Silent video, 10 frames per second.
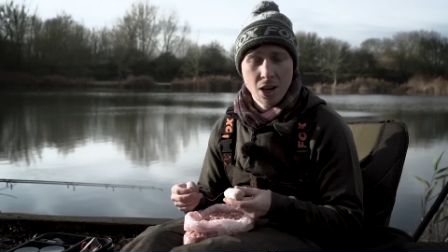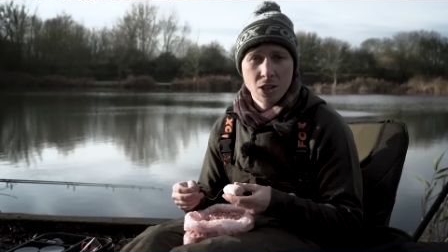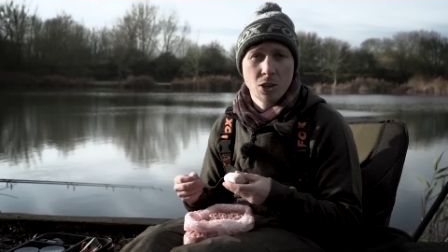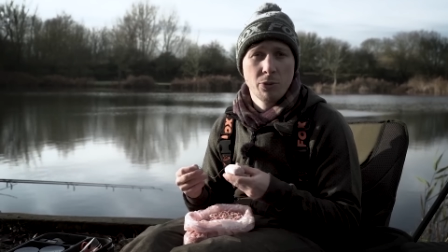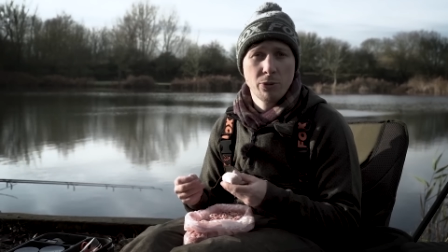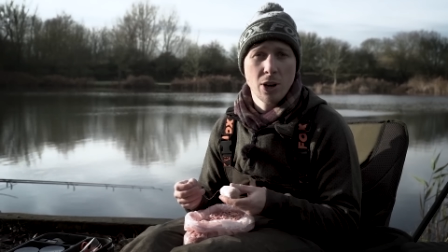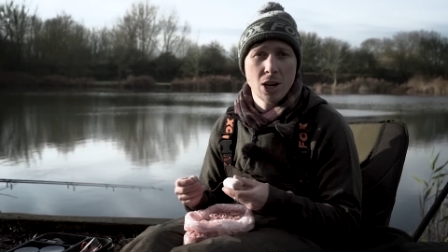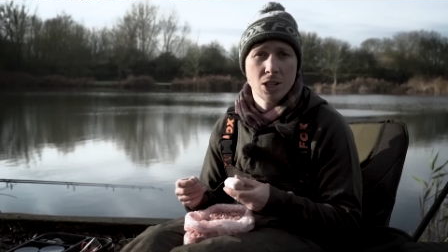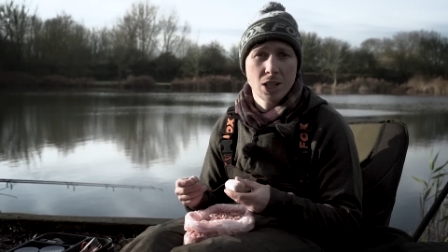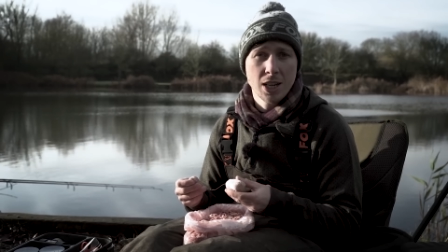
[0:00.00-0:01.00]
So
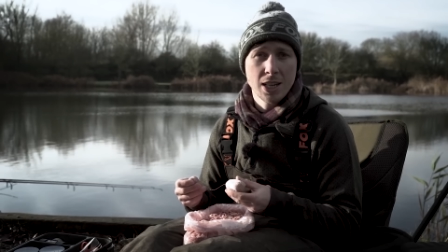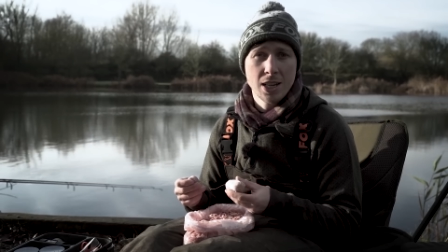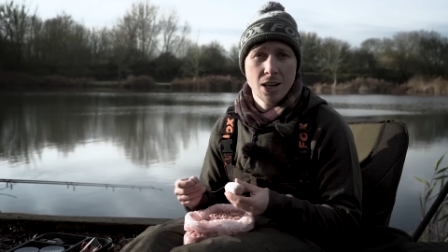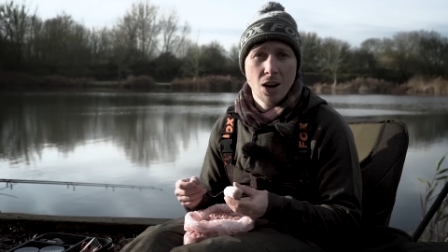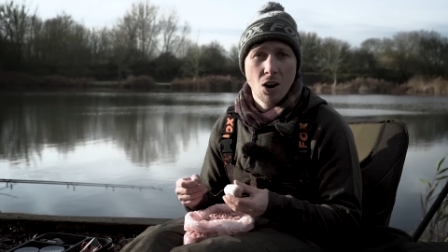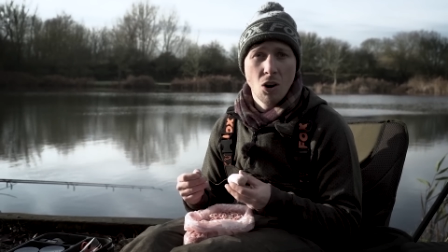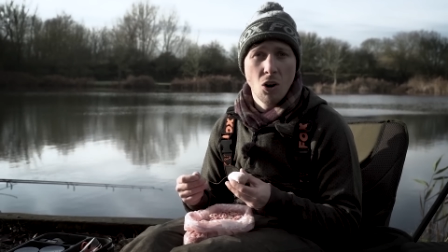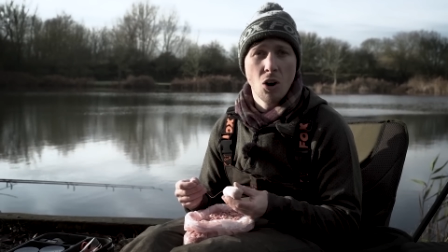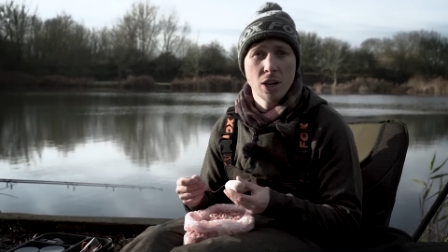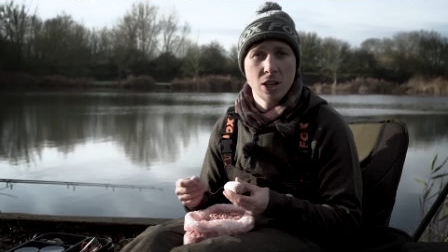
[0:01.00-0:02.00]
firstly,
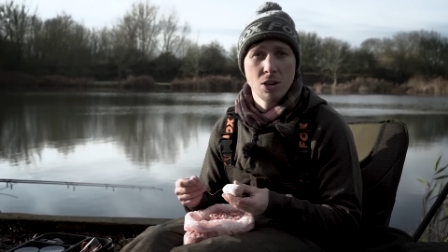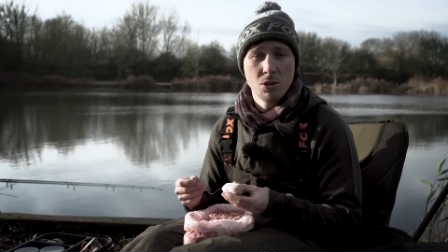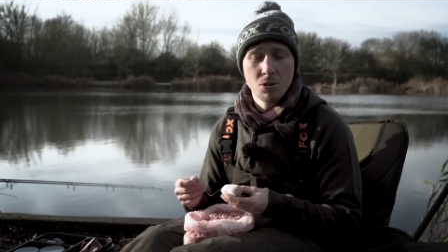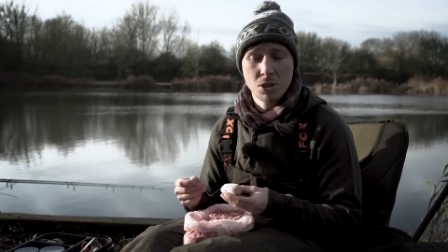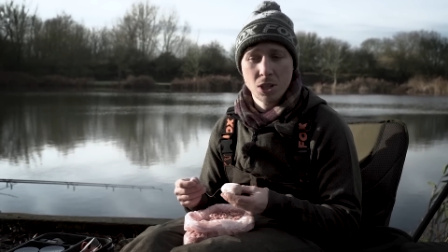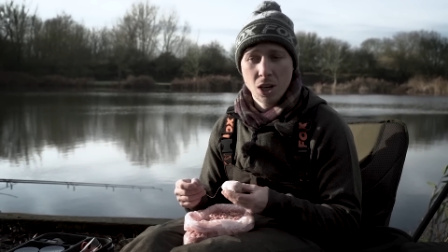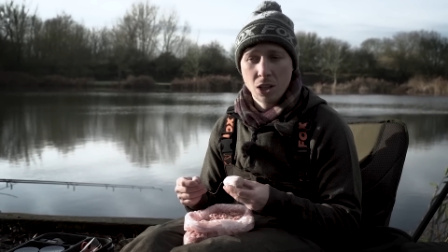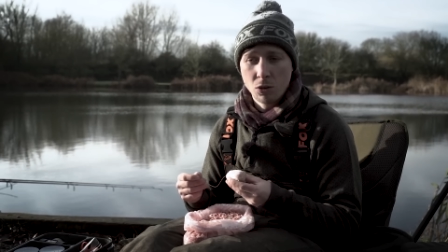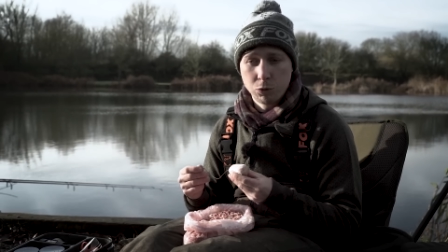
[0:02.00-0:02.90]
I use the